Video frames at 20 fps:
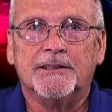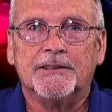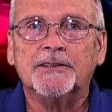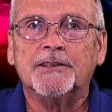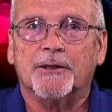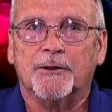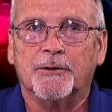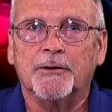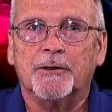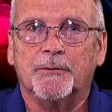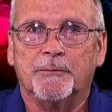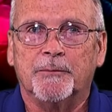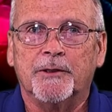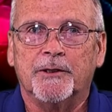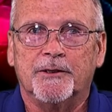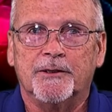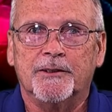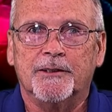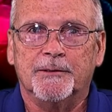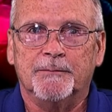So it'll be
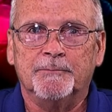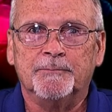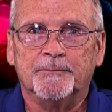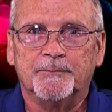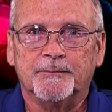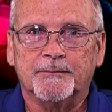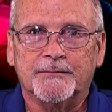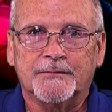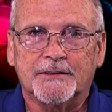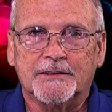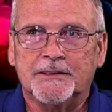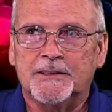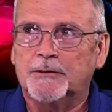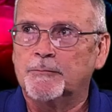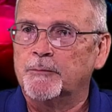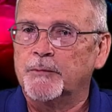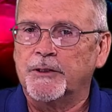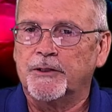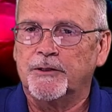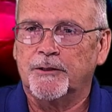good.
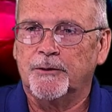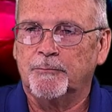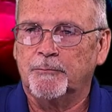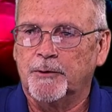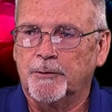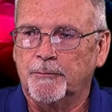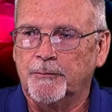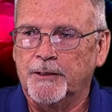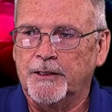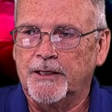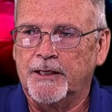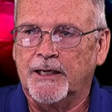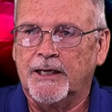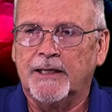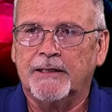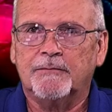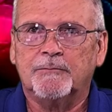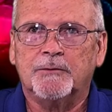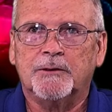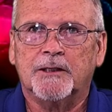It'll be good. What do we
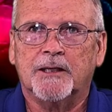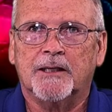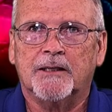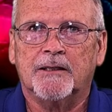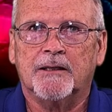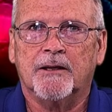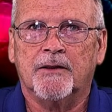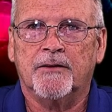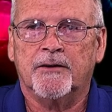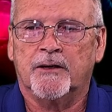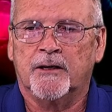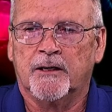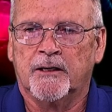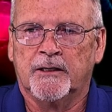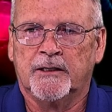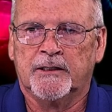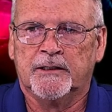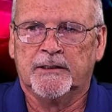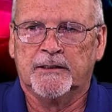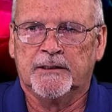got? We got another
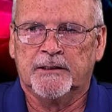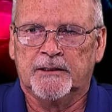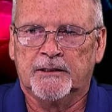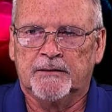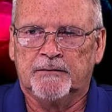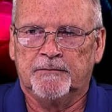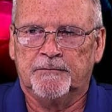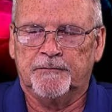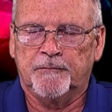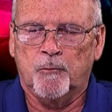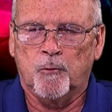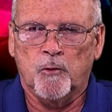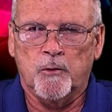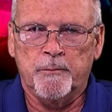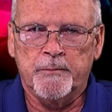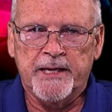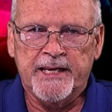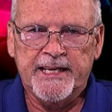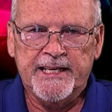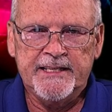4
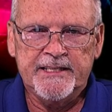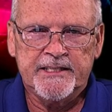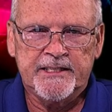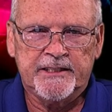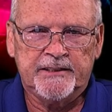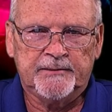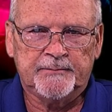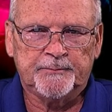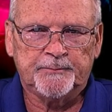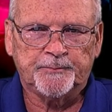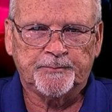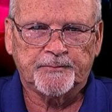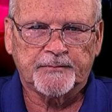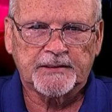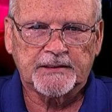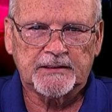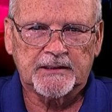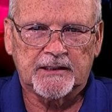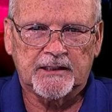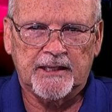minutes
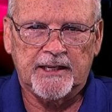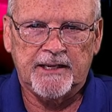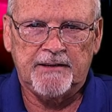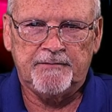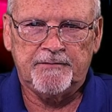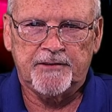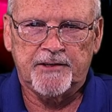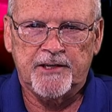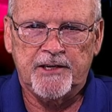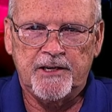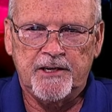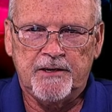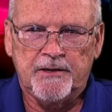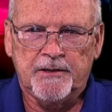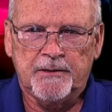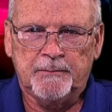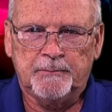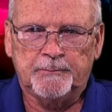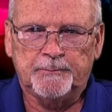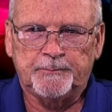left
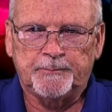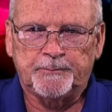here.